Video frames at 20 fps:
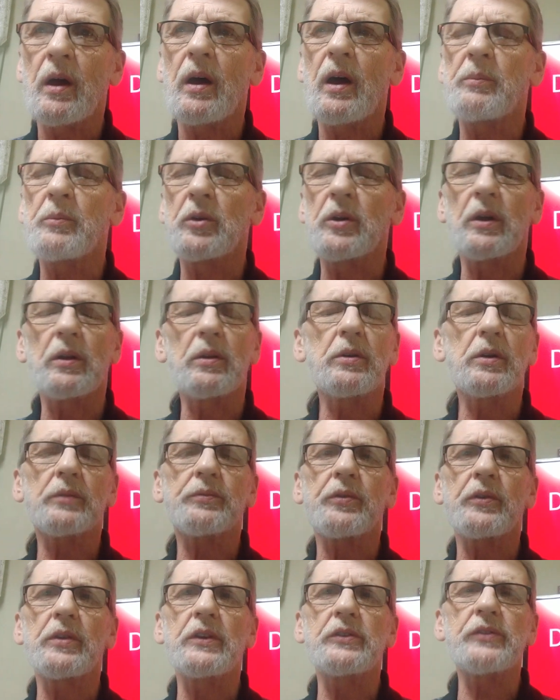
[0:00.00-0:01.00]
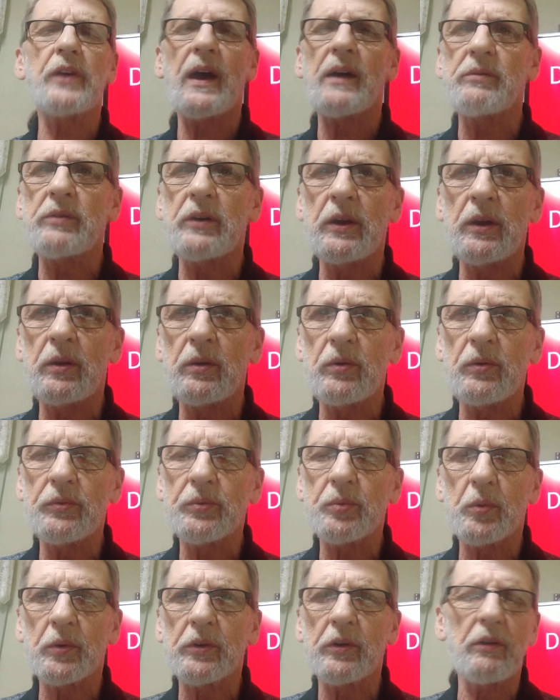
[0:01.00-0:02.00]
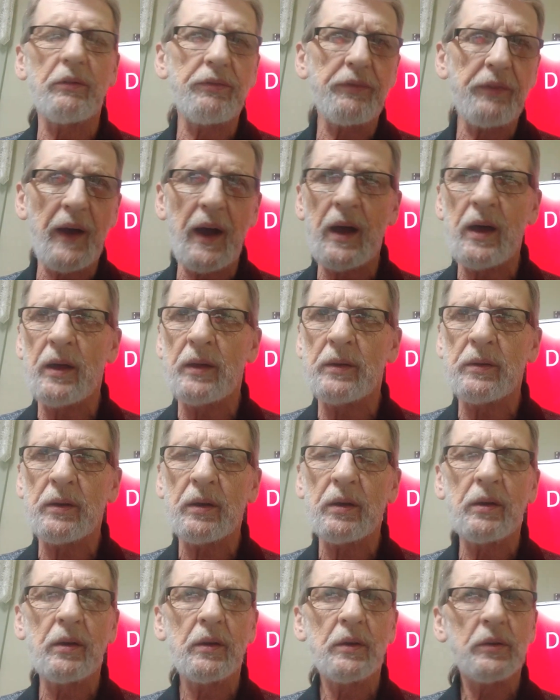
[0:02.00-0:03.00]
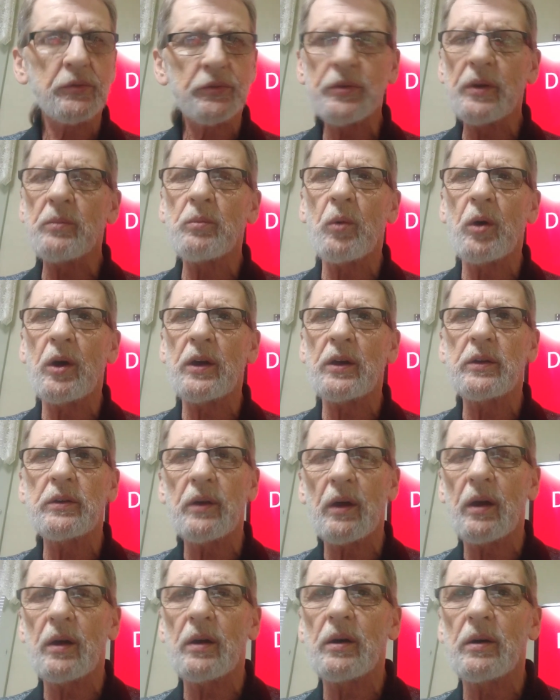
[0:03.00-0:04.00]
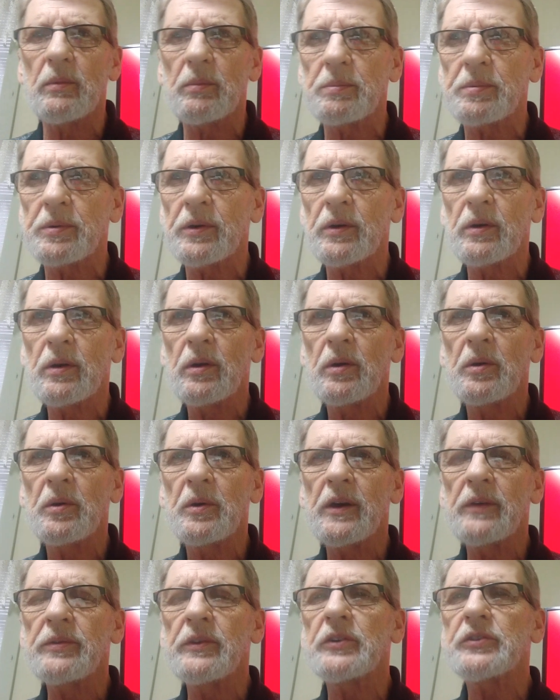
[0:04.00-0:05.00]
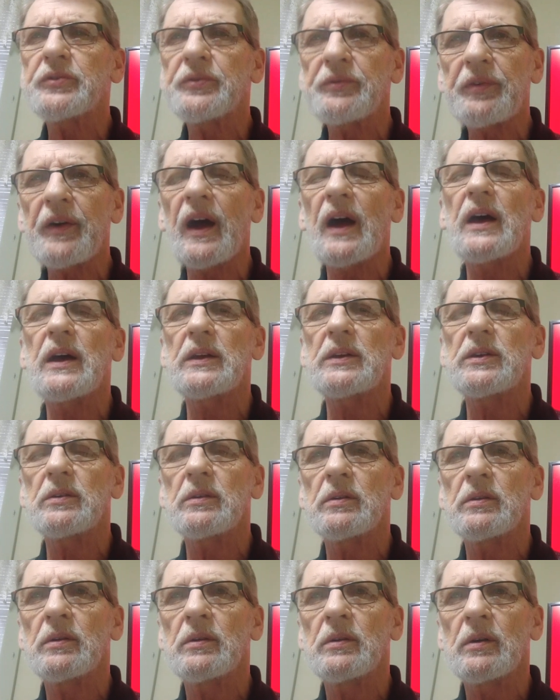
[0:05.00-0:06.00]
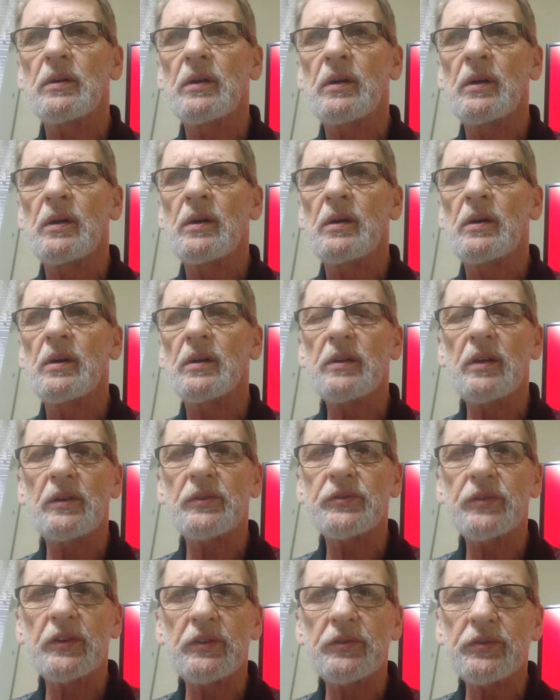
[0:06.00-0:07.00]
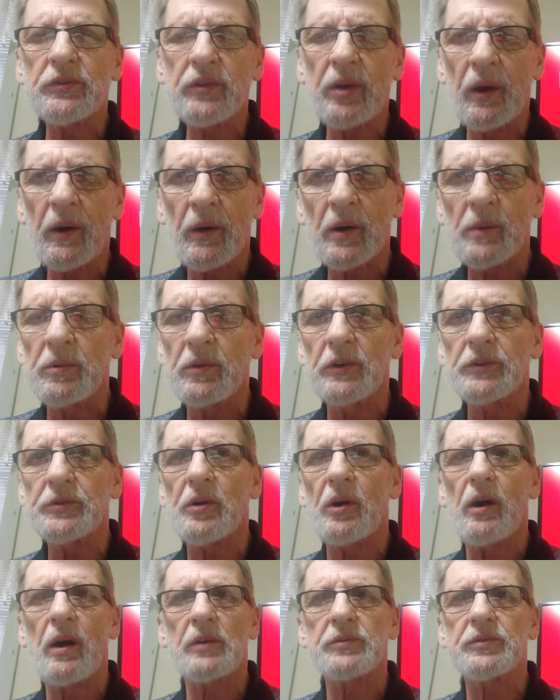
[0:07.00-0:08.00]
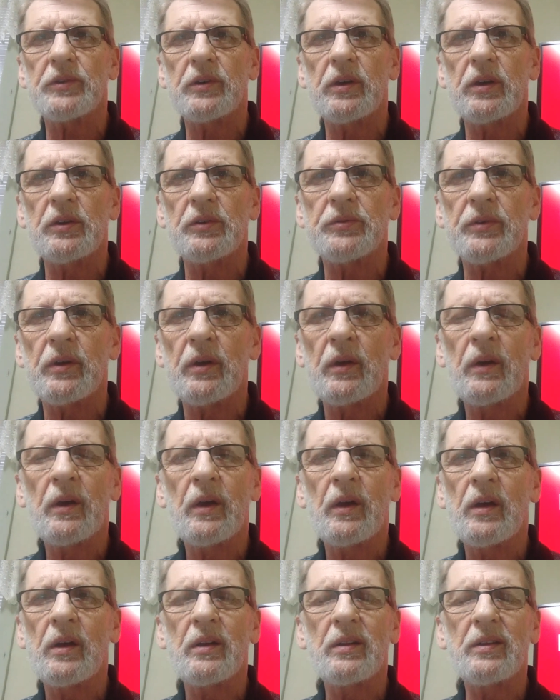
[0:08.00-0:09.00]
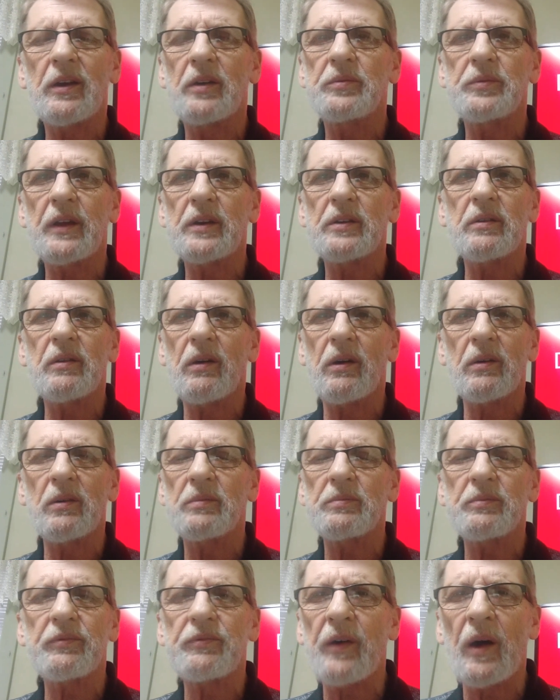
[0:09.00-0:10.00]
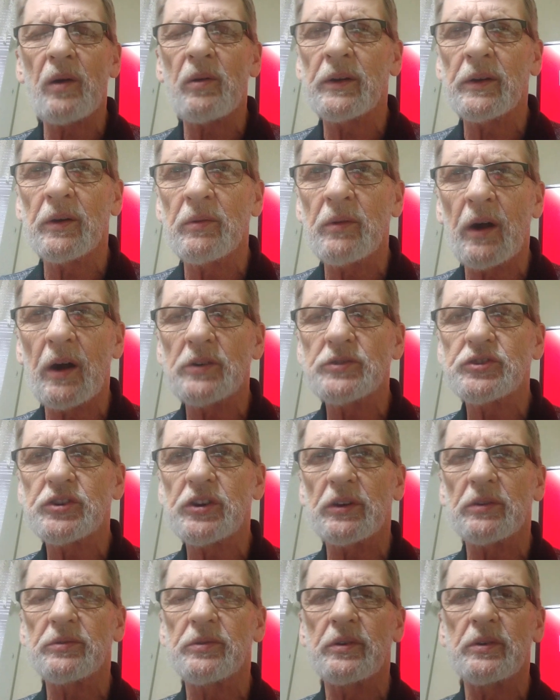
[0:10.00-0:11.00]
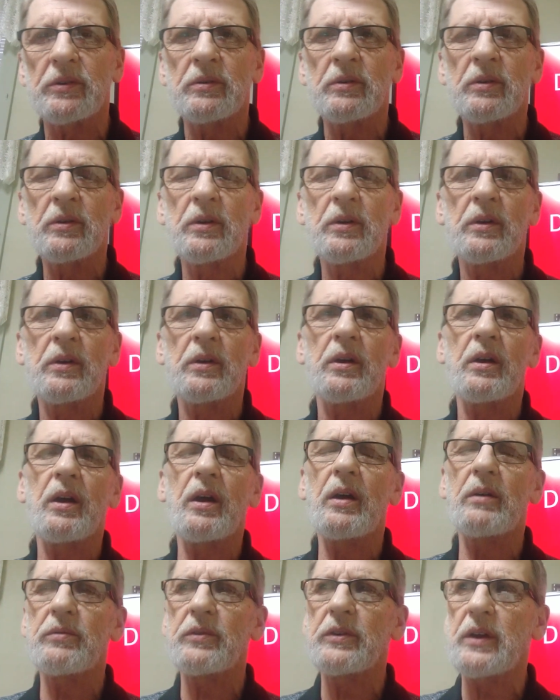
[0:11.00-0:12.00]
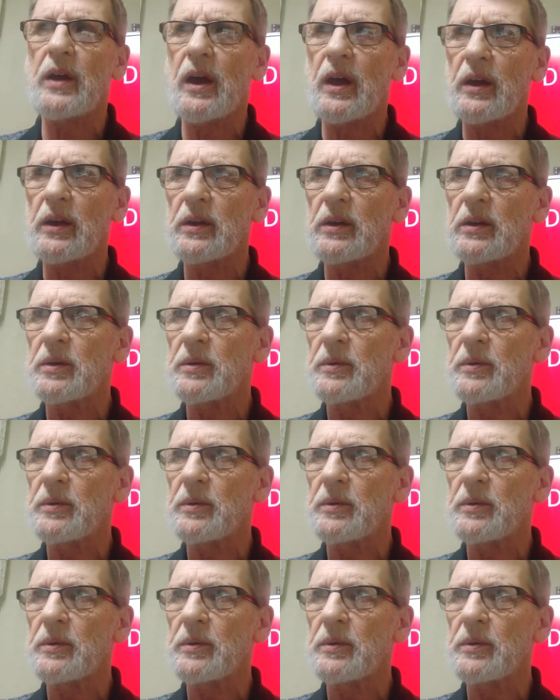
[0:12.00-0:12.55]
I'm going to look for these avenues. We're going to find some way to help in this fight against these terrible atrocities that are falling on our children every day.